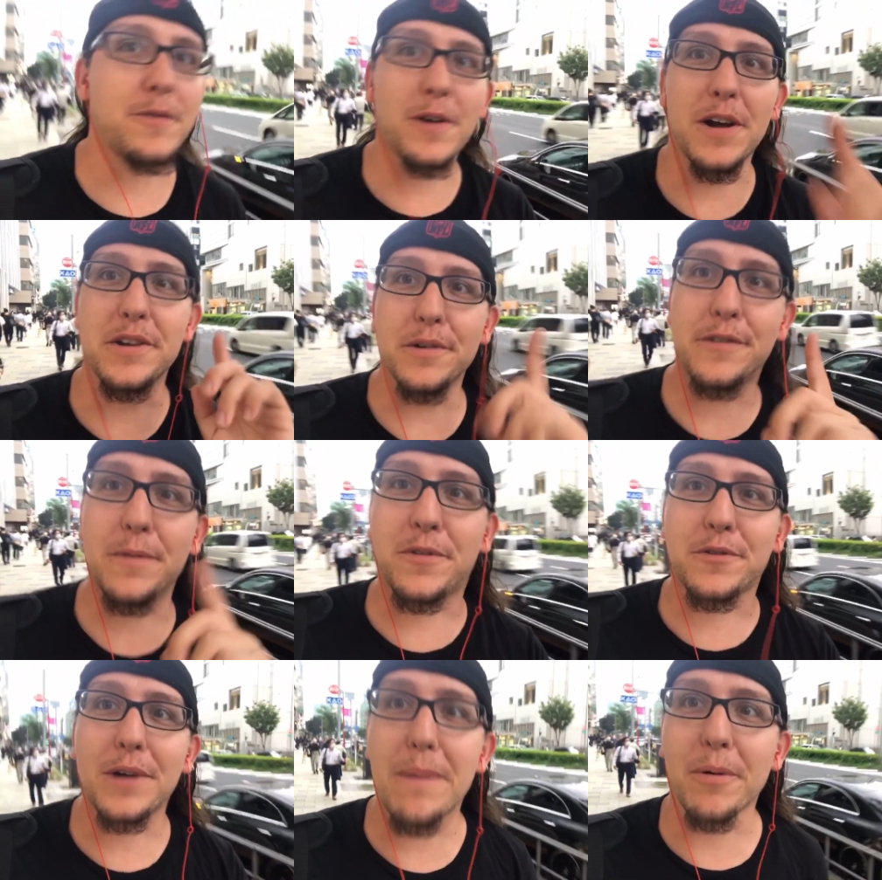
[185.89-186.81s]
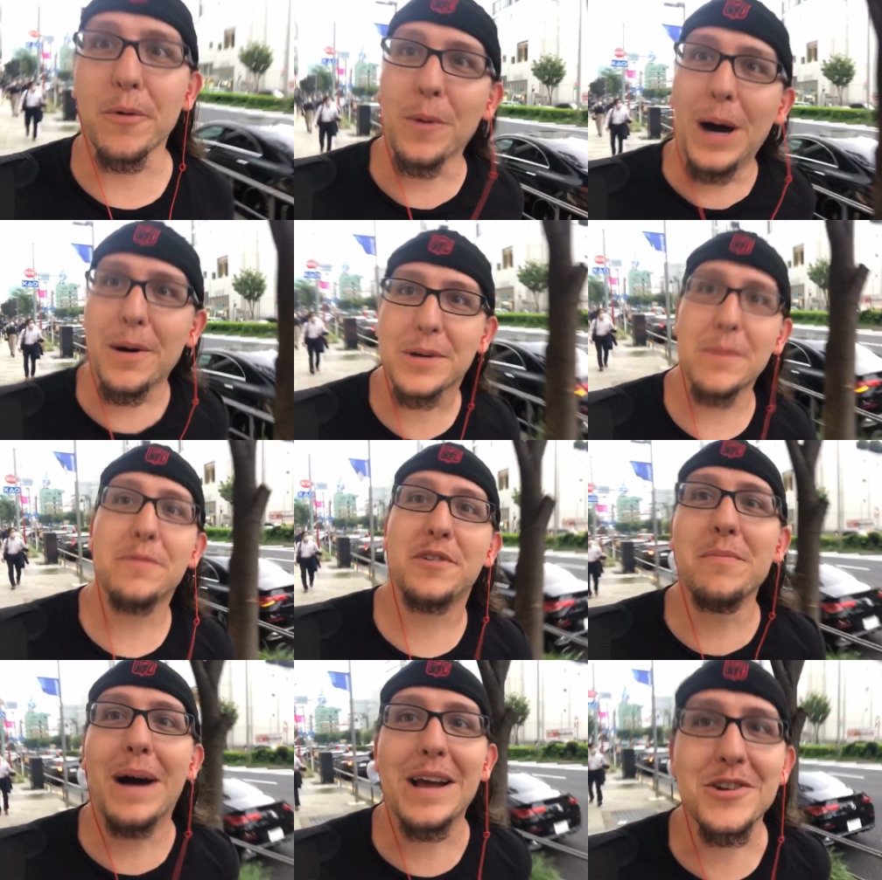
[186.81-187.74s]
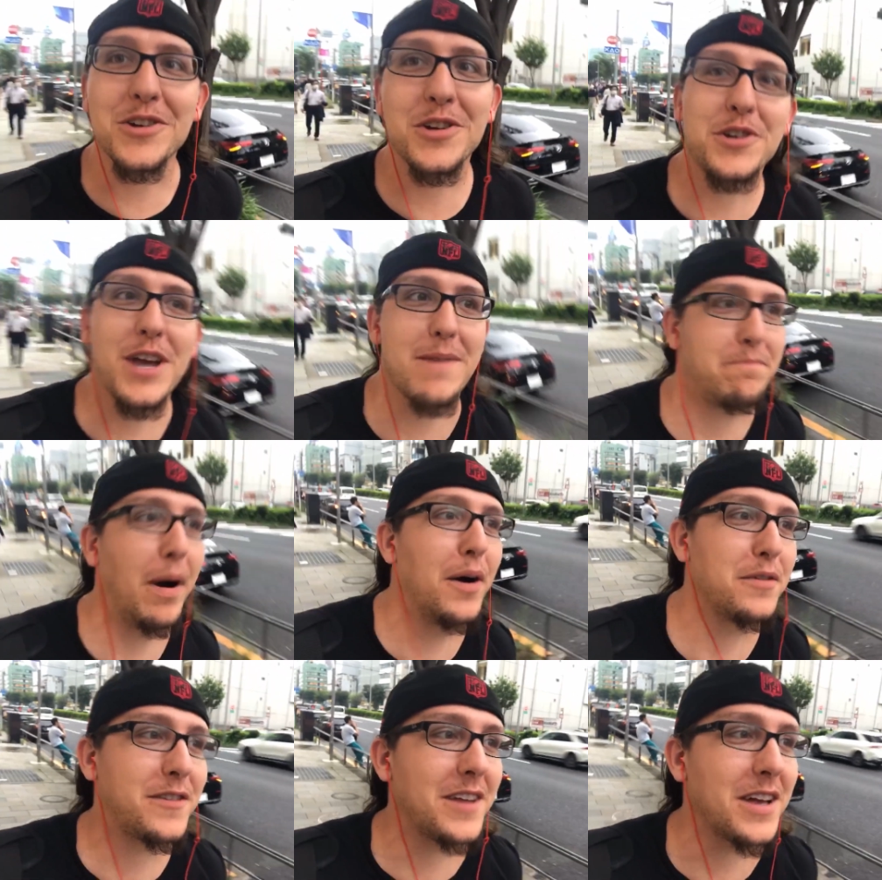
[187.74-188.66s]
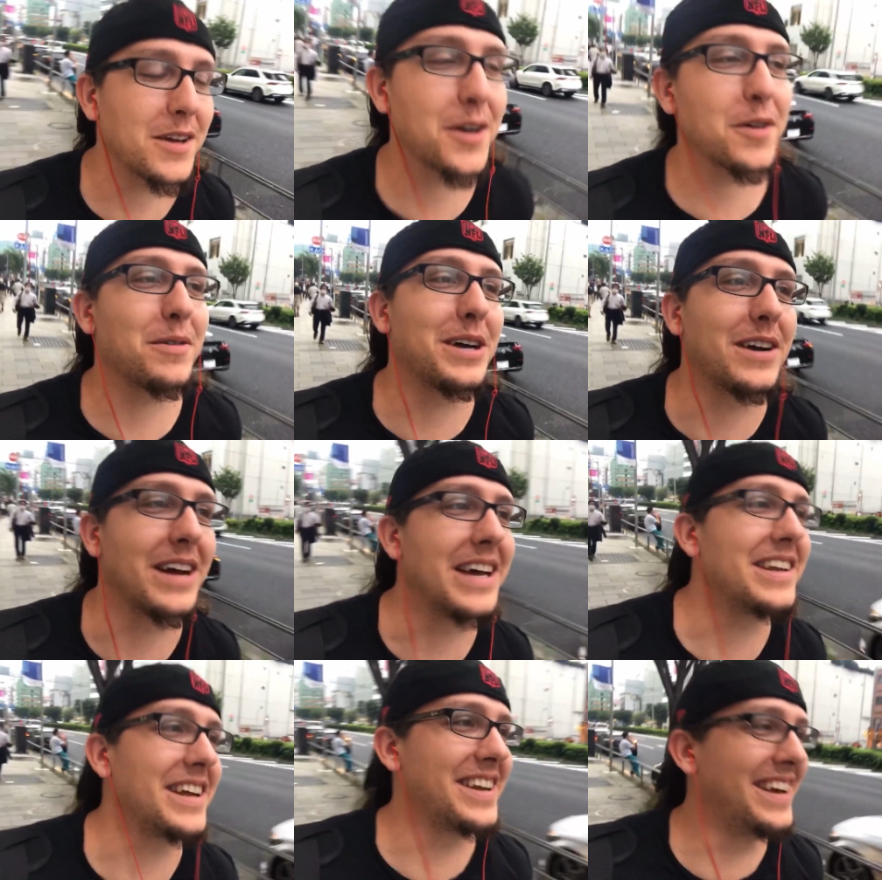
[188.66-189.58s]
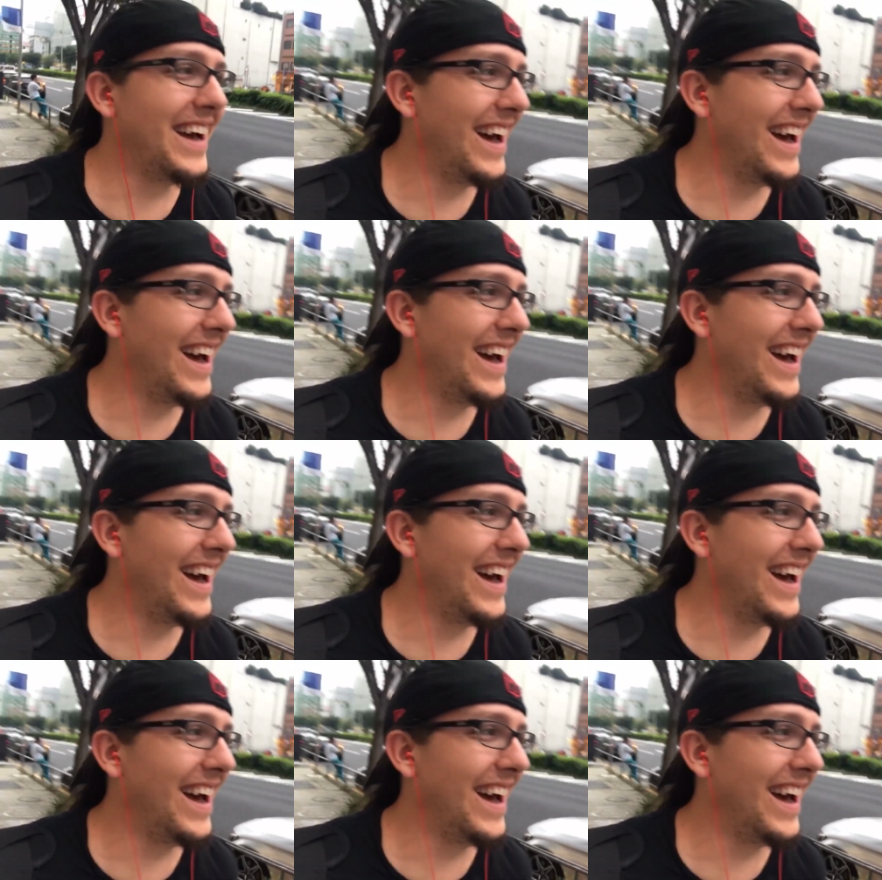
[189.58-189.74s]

If you're a new subscriber, welcome to my shit posting career, ain't it?